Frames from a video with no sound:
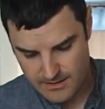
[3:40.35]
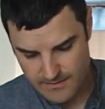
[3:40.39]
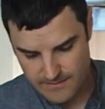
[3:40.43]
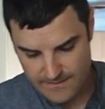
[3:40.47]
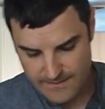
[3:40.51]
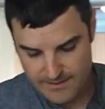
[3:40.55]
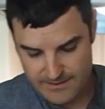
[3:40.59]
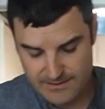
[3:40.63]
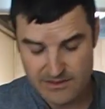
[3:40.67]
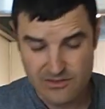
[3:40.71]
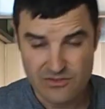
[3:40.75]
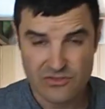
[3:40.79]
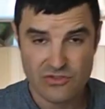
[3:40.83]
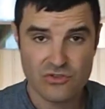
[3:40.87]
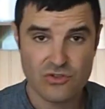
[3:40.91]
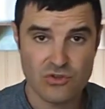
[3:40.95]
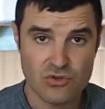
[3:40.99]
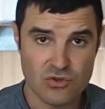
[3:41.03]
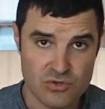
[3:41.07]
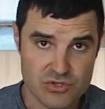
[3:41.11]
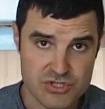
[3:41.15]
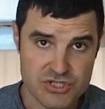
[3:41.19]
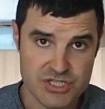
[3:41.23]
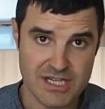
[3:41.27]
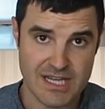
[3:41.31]
This is
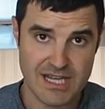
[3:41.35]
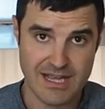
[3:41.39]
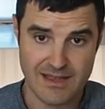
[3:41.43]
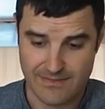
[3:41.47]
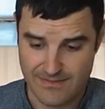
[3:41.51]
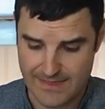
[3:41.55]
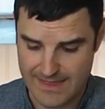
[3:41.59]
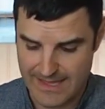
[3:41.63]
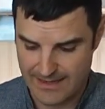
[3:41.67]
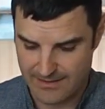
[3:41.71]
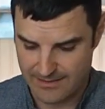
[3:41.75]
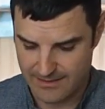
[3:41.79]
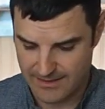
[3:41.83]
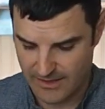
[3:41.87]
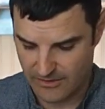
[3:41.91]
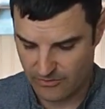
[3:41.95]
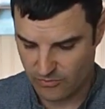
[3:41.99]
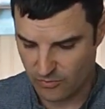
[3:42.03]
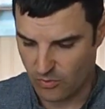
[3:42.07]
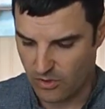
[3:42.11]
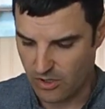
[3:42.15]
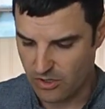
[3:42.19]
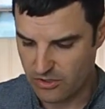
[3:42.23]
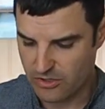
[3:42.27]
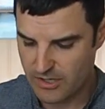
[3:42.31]
huge to get the
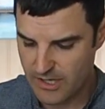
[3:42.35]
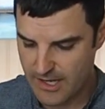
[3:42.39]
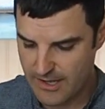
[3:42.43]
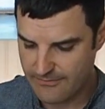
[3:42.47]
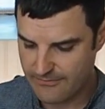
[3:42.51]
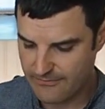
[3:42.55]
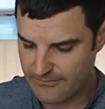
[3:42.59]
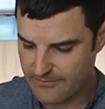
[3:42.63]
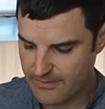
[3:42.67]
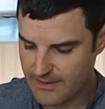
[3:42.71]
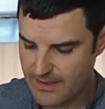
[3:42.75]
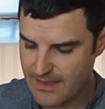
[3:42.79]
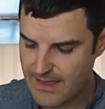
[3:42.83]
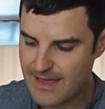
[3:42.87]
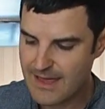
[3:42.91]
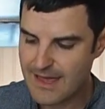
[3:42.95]
excess water off.